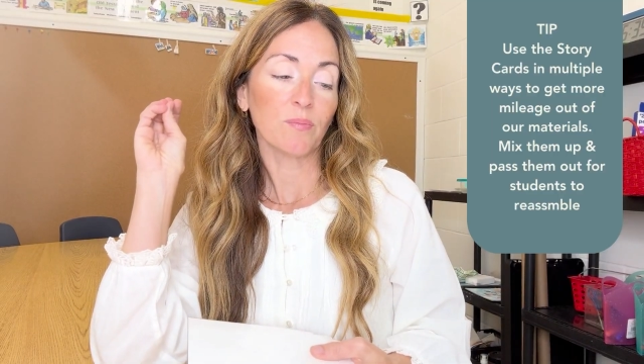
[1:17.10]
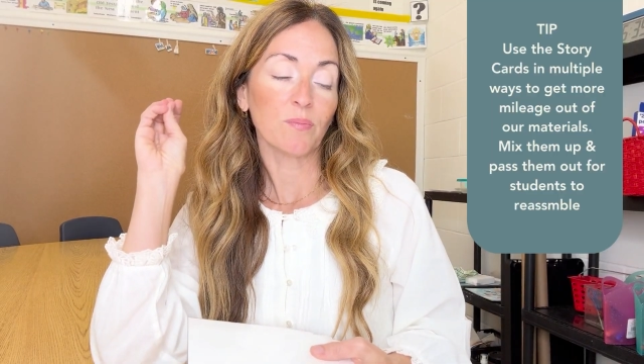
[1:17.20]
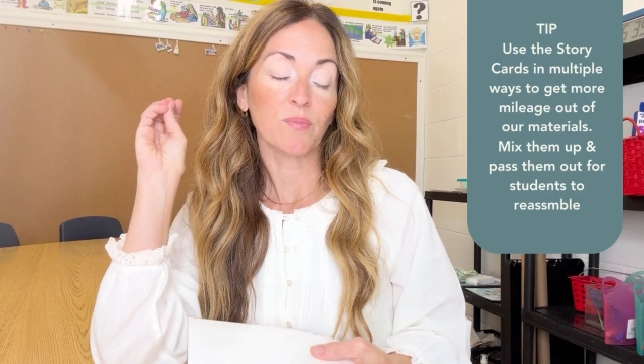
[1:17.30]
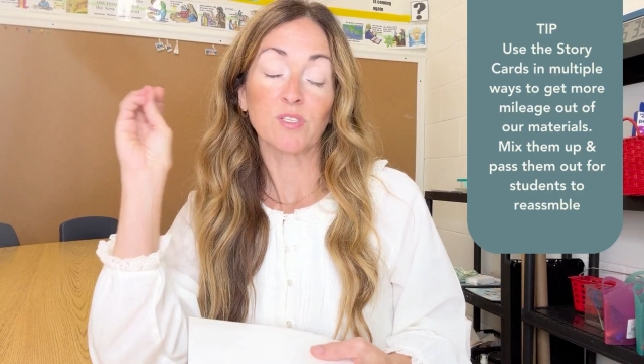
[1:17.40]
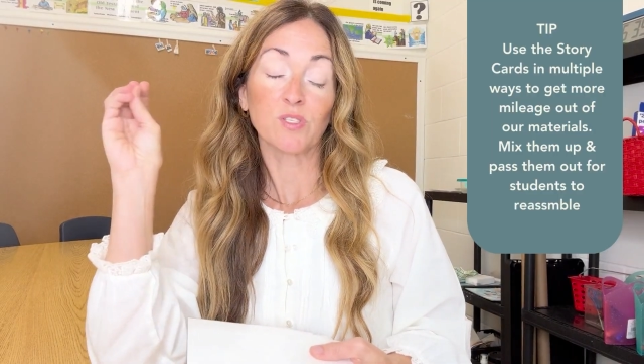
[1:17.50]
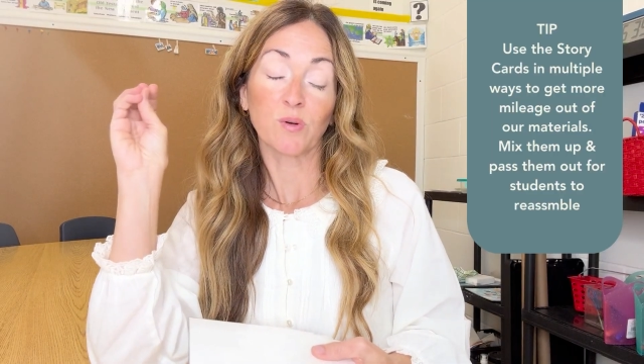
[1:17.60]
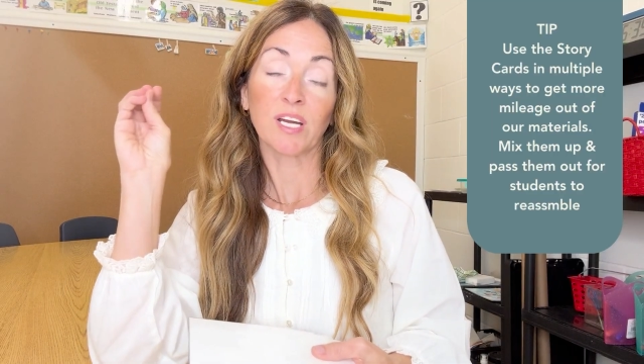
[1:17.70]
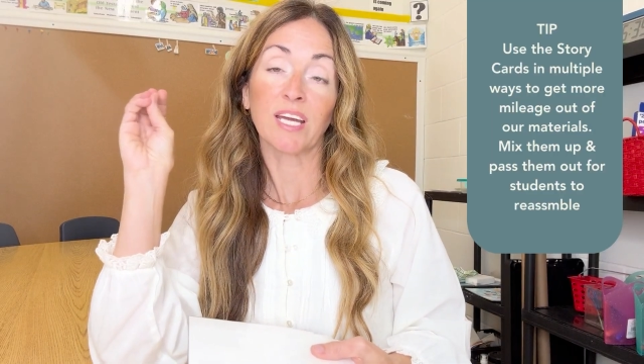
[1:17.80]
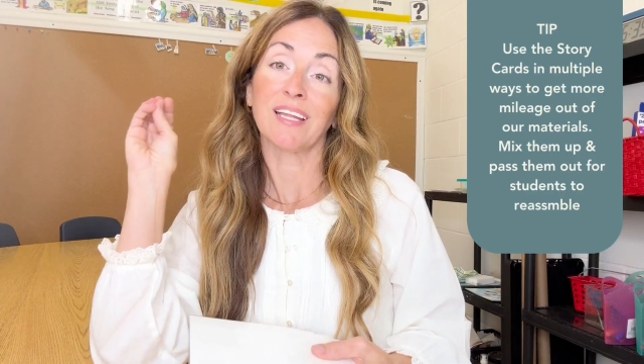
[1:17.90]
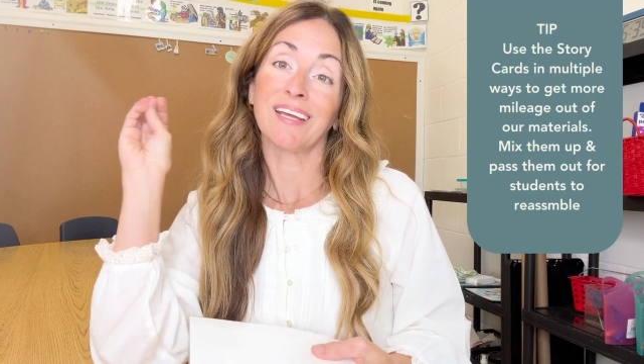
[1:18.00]
the
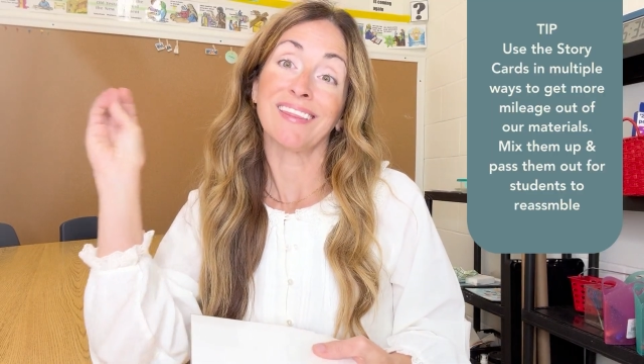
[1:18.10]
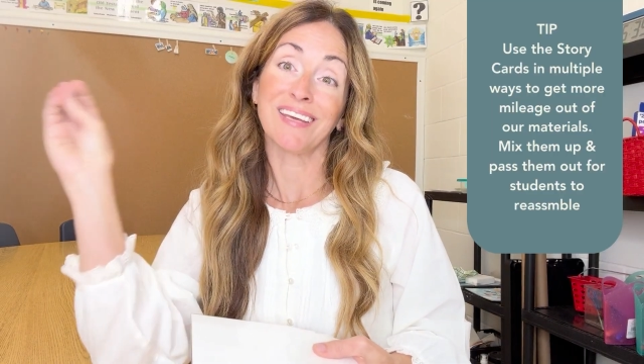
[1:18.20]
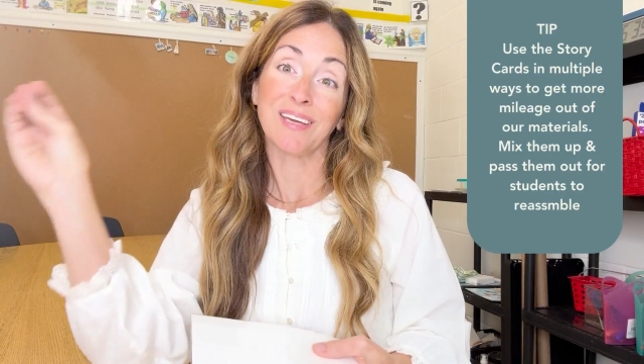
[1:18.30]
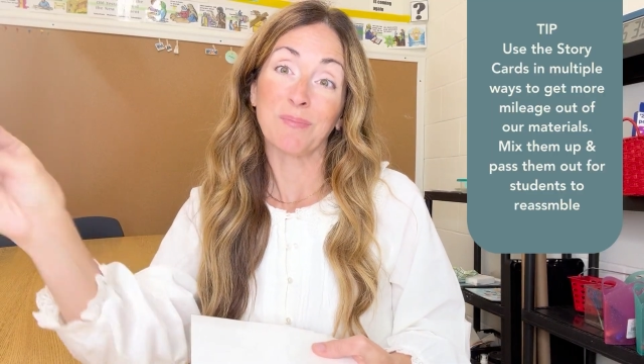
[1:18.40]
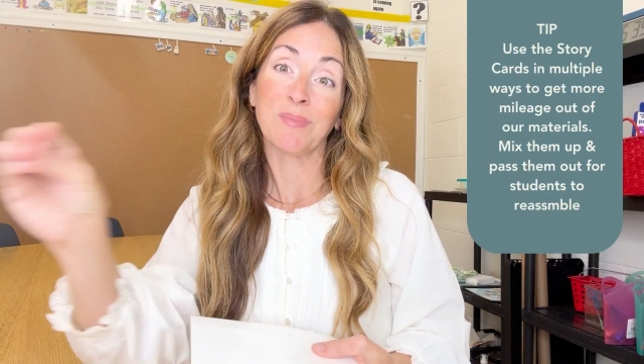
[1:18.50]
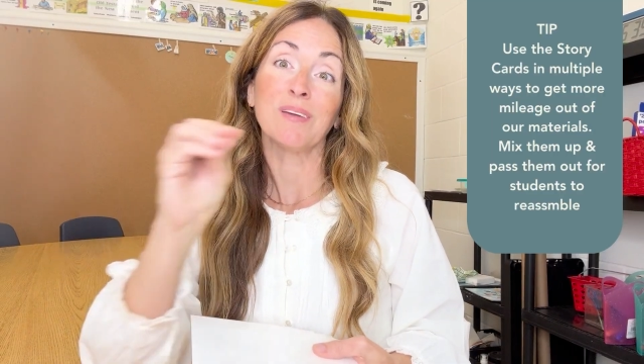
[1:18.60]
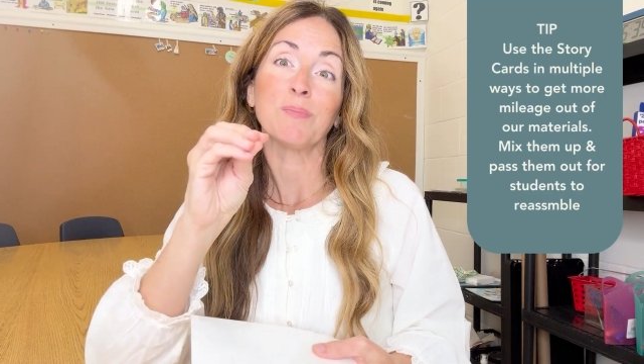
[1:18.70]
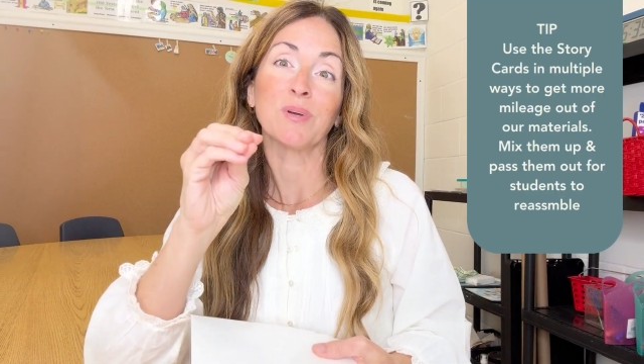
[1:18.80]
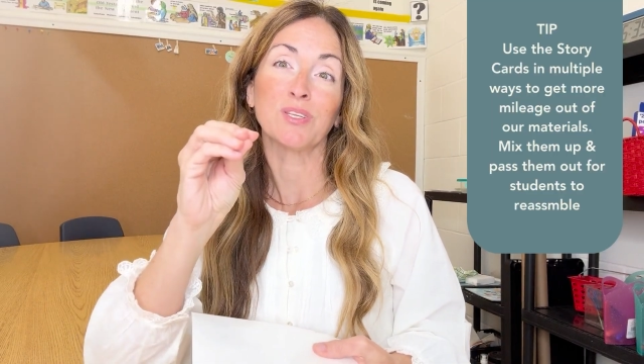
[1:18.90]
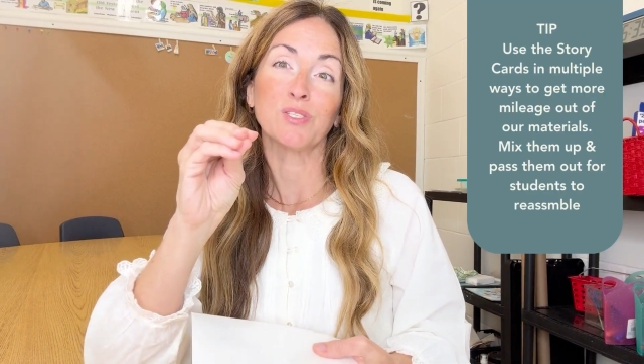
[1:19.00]
story and let them
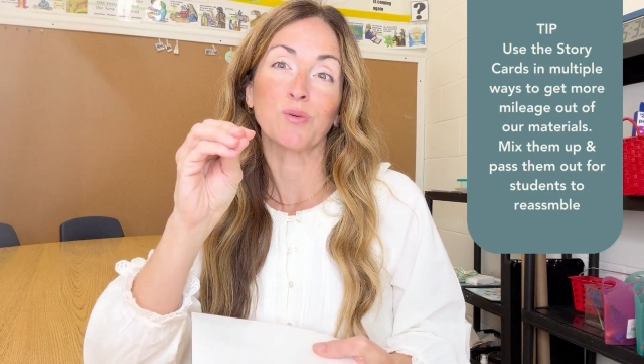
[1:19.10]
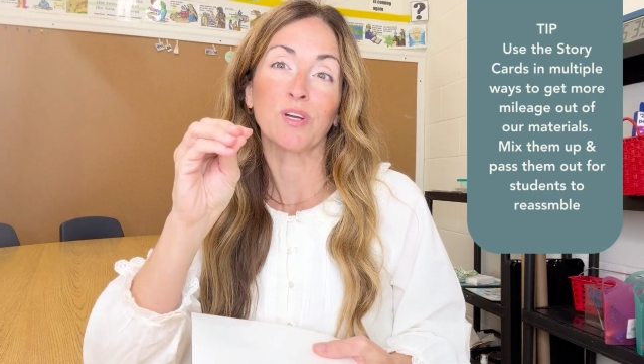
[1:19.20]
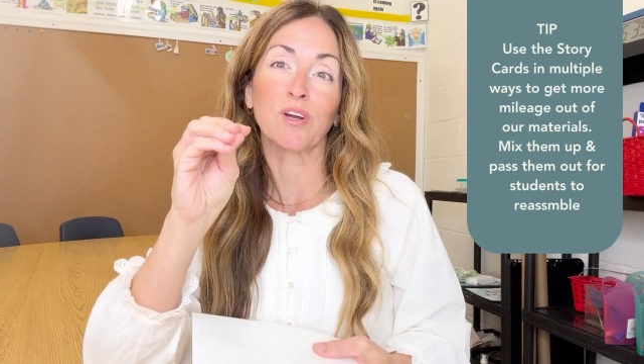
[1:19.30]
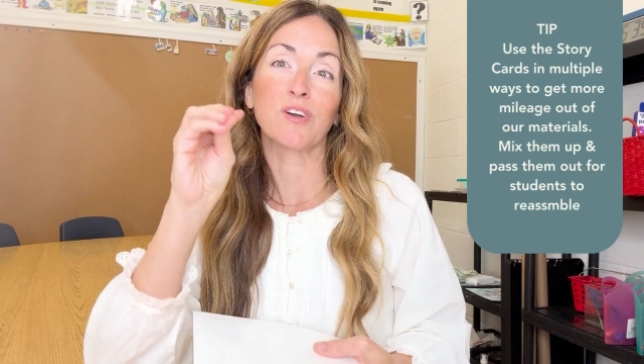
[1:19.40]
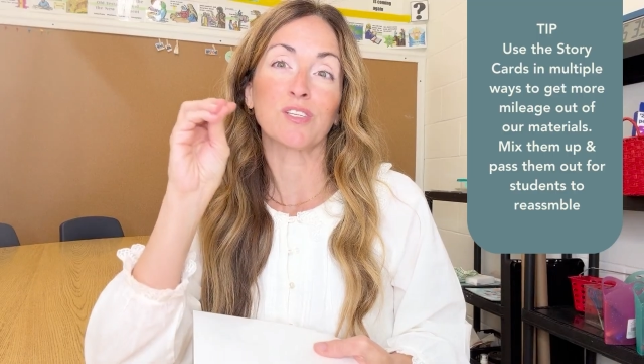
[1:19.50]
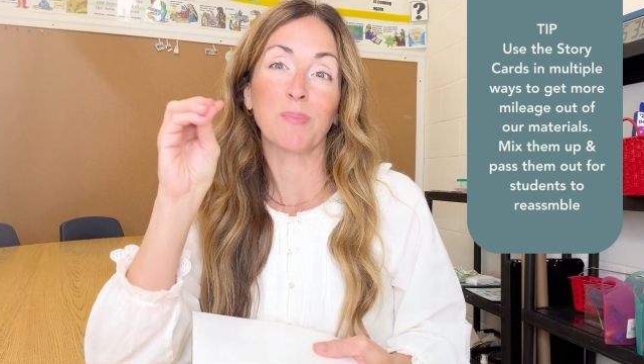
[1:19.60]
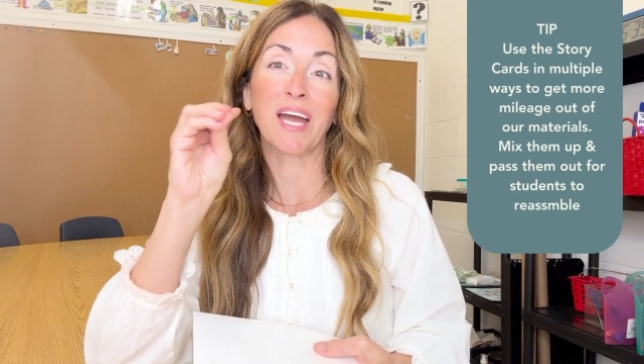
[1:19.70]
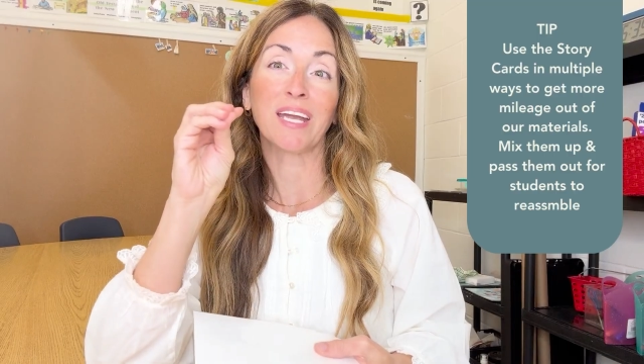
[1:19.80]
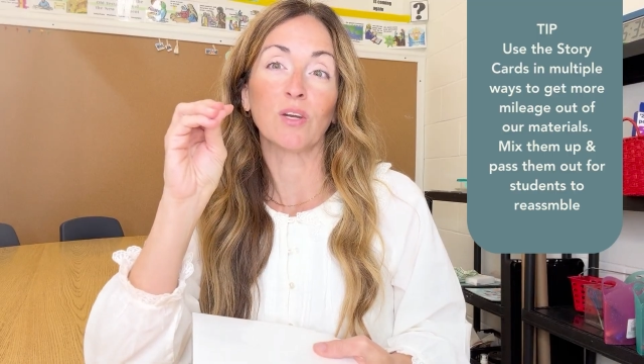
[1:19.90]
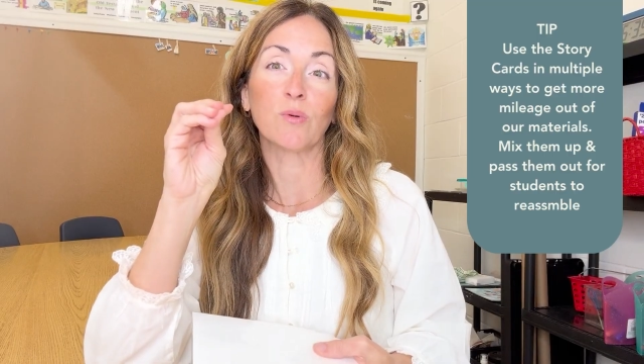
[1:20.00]
put the story cards
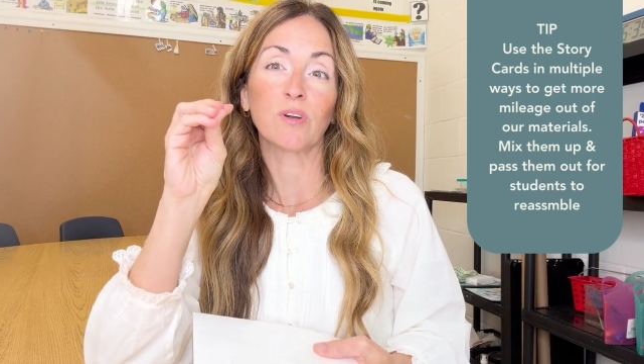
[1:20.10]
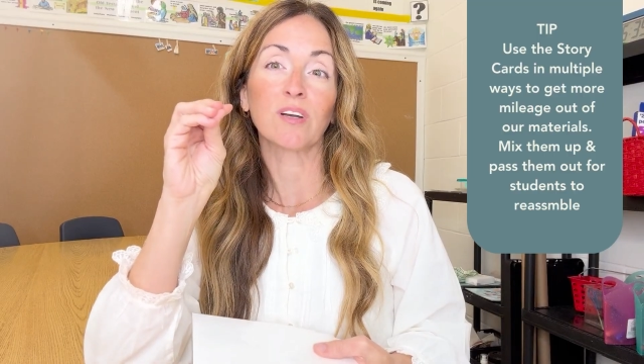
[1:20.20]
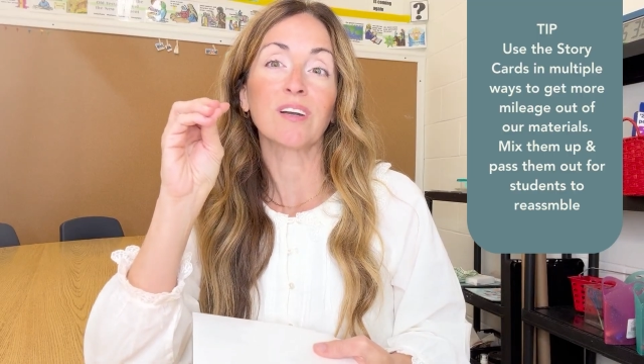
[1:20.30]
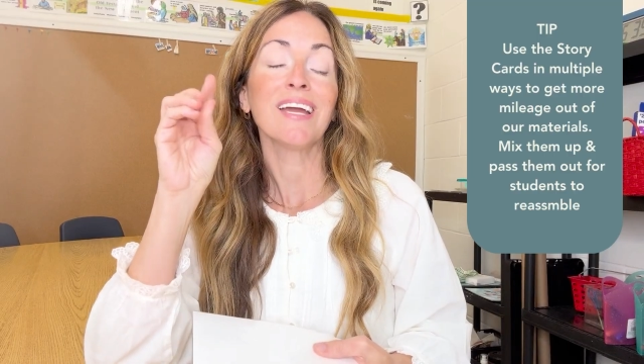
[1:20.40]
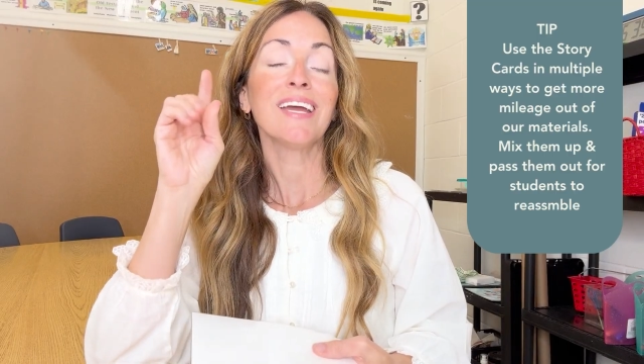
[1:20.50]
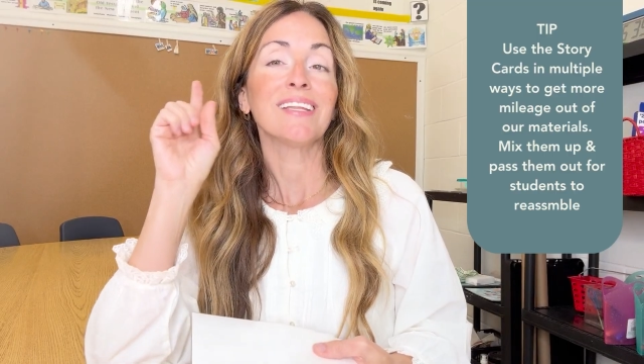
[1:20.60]
back in order.